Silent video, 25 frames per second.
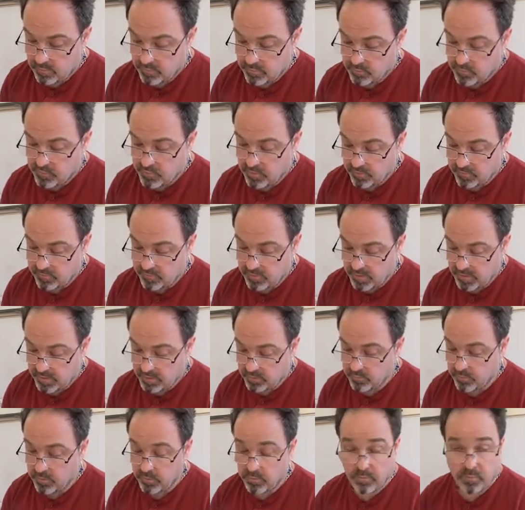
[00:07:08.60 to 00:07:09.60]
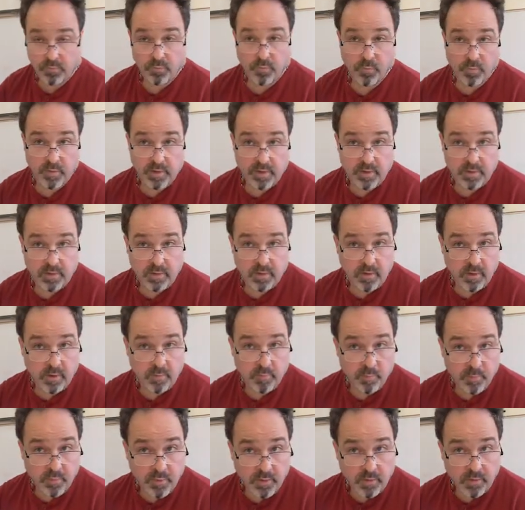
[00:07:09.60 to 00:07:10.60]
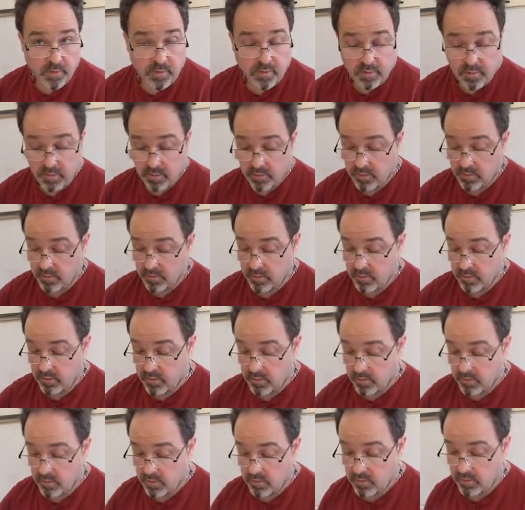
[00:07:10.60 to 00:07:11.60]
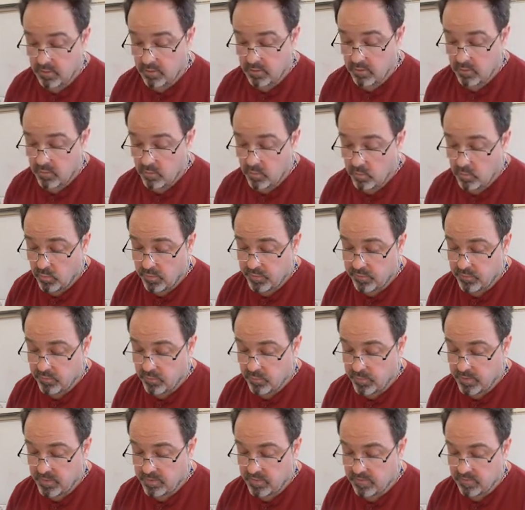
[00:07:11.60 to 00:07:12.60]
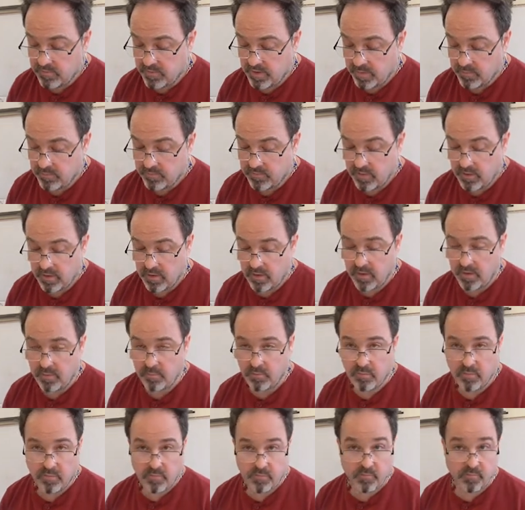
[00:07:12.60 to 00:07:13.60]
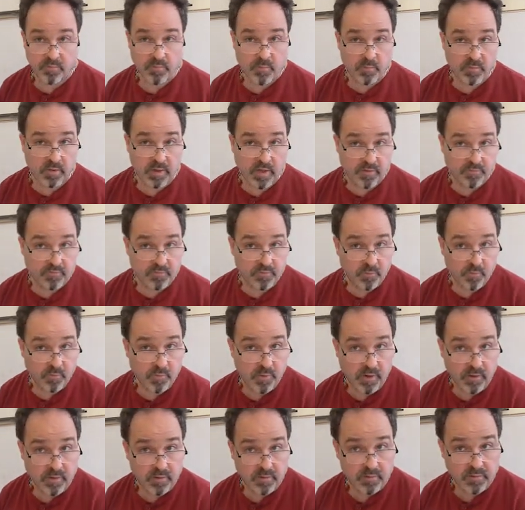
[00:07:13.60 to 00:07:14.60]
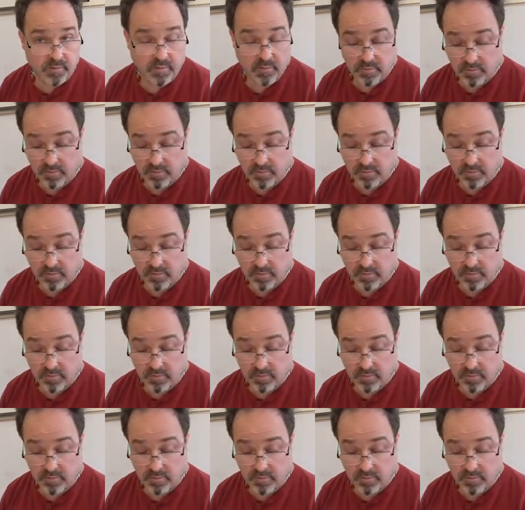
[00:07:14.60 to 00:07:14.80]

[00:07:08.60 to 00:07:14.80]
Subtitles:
just like we would read a book, we do them at the same time from left to right.